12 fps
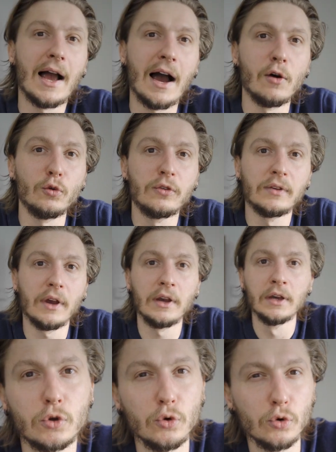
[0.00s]
I would say
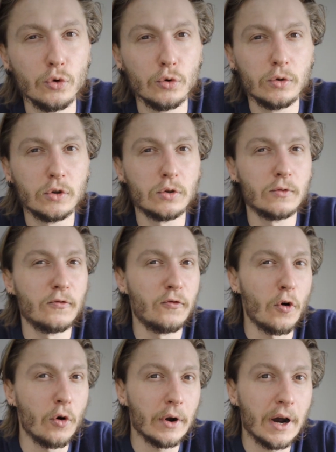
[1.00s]

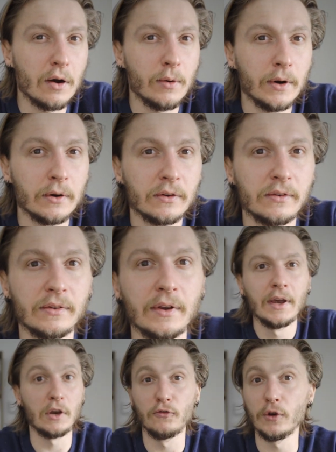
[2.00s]
2-4 hours.
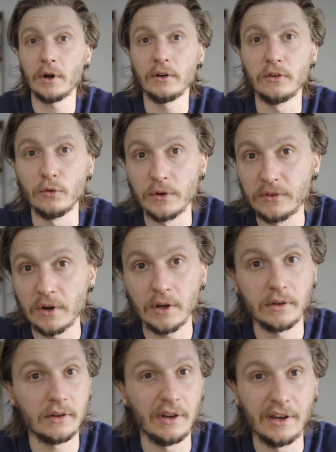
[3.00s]
If you are in the
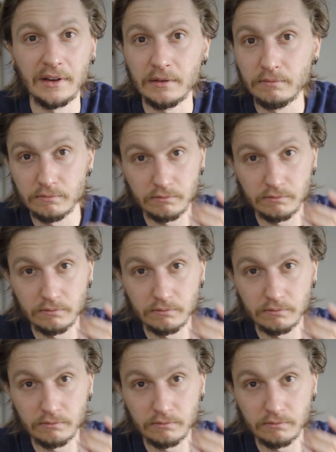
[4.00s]
restaurant, eat